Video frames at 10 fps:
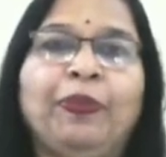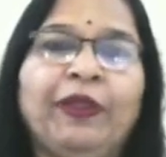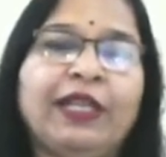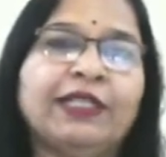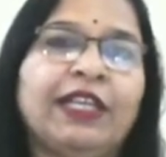
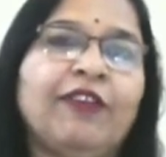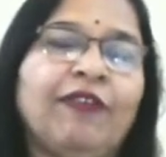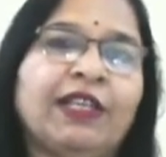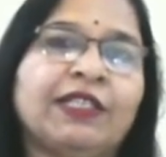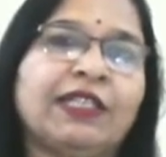These give
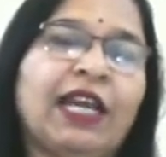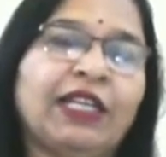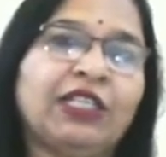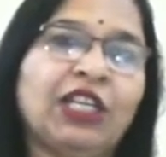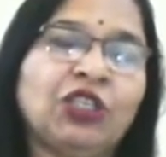
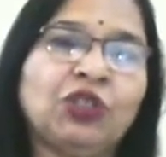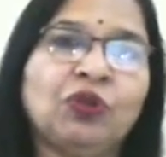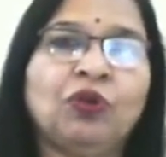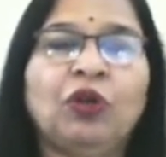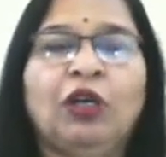insight into